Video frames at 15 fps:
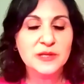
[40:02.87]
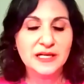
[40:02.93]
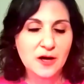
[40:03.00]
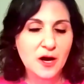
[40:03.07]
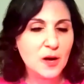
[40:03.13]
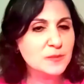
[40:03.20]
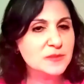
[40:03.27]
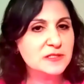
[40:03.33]
it
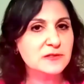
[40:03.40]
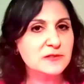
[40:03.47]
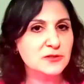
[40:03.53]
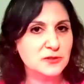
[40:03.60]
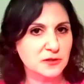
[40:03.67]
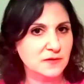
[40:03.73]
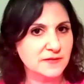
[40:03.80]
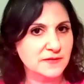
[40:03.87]
comes to
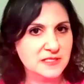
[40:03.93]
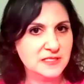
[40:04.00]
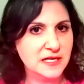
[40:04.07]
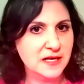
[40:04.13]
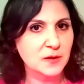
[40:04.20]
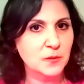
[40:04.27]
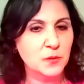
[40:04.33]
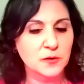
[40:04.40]
service
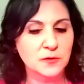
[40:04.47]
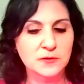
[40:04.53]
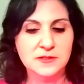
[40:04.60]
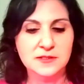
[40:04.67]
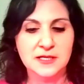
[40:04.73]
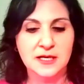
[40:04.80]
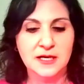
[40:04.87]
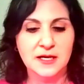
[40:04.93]

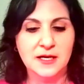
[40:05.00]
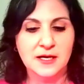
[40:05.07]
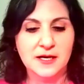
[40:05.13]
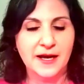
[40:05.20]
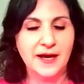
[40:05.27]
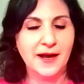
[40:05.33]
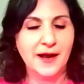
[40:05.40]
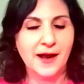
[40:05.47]
animals,
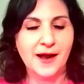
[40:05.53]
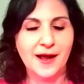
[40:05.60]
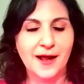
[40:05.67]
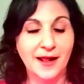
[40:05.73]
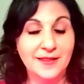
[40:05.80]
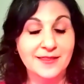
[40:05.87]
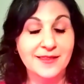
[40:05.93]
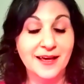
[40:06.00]

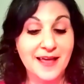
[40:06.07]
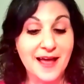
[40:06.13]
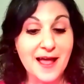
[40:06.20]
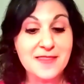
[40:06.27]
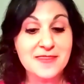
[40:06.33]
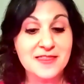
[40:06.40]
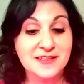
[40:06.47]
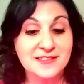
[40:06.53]
and
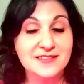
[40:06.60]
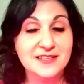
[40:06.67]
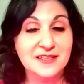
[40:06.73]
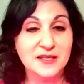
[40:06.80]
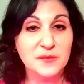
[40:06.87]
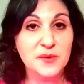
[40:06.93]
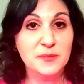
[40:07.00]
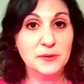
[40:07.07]
again, this is
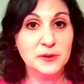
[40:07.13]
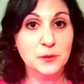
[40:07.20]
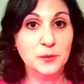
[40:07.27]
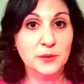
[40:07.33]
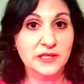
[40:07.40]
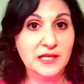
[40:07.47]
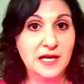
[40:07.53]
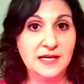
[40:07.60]
something people don't
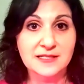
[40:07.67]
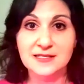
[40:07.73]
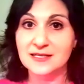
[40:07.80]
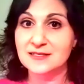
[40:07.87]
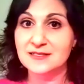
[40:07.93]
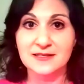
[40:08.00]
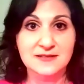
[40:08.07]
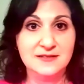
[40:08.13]
realize, it
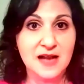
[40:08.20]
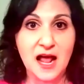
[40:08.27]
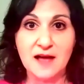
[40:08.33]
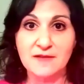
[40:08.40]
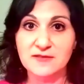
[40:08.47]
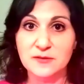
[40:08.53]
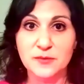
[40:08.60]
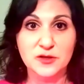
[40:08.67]
doesn't have
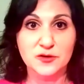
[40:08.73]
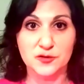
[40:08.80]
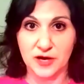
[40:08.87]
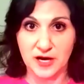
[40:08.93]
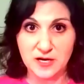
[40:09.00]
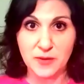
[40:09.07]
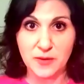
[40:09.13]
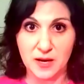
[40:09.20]
to be
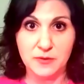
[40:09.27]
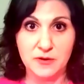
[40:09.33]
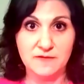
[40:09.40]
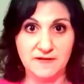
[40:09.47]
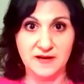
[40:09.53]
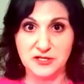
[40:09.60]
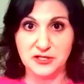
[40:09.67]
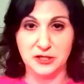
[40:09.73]
trained by a
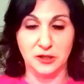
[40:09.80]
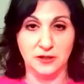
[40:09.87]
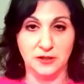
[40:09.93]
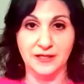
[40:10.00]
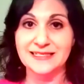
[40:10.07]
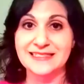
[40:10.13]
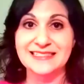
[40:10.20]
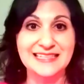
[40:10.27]
professional.
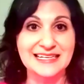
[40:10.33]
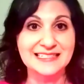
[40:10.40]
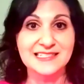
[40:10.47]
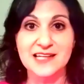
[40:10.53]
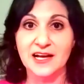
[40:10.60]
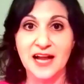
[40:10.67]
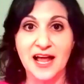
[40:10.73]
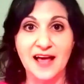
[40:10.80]
It does
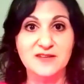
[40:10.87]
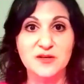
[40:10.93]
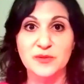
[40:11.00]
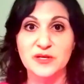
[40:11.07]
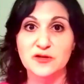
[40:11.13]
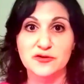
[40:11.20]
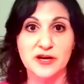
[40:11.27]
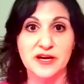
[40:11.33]
not have to be
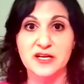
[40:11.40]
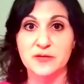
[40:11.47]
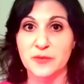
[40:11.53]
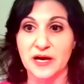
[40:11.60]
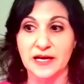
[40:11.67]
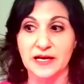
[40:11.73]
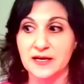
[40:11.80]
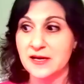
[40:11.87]
trained
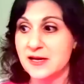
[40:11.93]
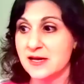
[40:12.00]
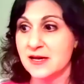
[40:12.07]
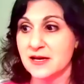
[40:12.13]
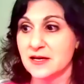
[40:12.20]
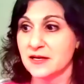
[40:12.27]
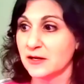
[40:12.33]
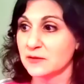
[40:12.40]
by,
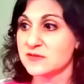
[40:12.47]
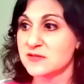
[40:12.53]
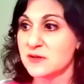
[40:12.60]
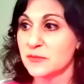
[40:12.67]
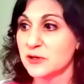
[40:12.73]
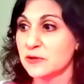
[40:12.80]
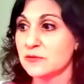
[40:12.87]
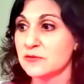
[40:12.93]
you know,
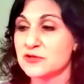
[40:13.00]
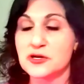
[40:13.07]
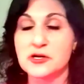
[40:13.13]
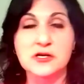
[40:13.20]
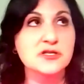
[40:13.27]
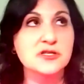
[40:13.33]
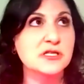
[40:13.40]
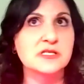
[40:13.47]
someone who
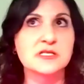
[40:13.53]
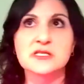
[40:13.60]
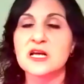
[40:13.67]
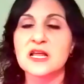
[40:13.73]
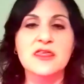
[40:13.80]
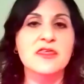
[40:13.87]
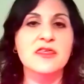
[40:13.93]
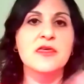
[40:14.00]
charges
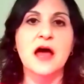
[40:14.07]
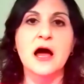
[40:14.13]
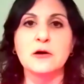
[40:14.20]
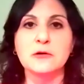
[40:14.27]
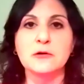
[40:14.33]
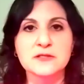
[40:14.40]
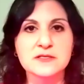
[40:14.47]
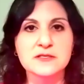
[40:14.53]

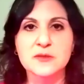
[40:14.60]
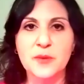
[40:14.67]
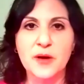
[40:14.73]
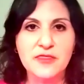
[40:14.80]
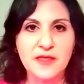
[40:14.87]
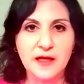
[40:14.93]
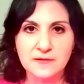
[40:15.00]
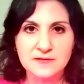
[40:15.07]
thousands upon
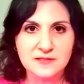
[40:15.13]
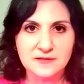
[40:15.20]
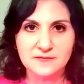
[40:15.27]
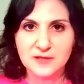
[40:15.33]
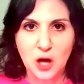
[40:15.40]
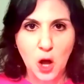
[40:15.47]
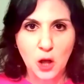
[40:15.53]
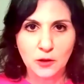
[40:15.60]
thousands of
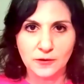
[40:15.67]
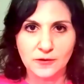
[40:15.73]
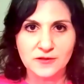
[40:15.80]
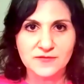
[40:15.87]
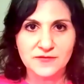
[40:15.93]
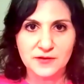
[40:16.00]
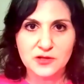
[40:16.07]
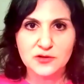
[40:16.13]
dollars
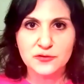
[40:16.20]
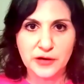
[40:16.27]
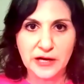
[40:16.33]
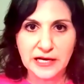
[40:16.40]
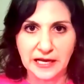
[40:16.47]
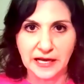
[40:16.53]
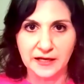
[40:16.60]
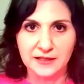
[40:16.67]
for the training.